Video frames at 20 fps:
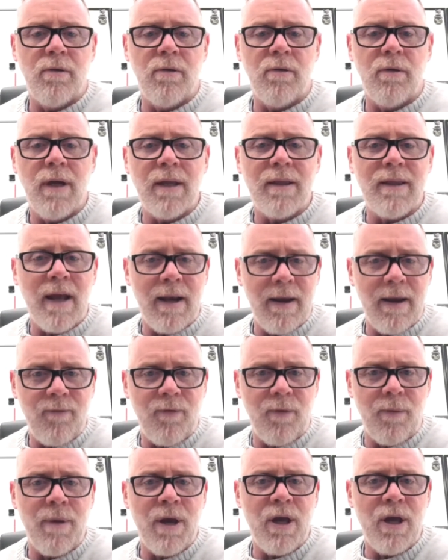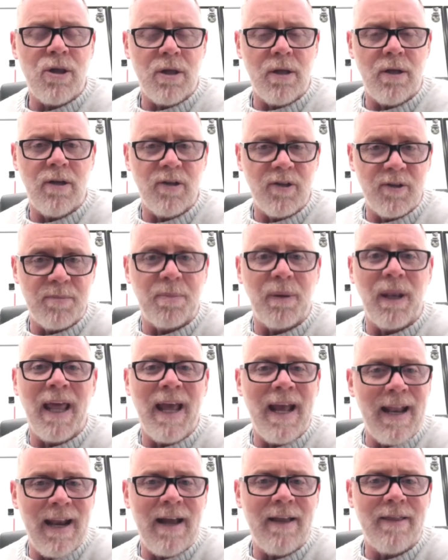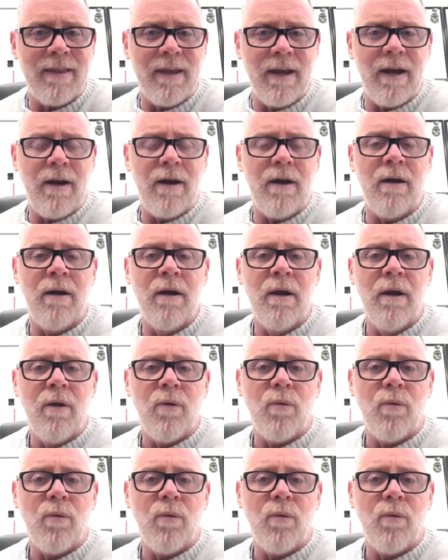to get that information displayed out there